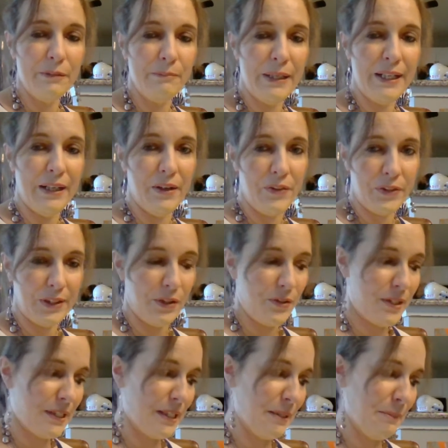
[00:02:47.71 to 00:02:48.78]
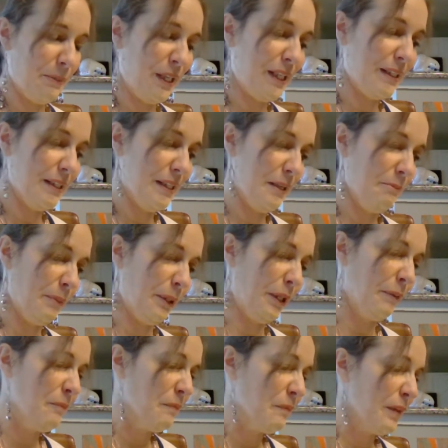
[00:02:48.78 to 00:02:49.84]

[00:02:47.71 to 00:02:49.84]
mouth goes to the big number.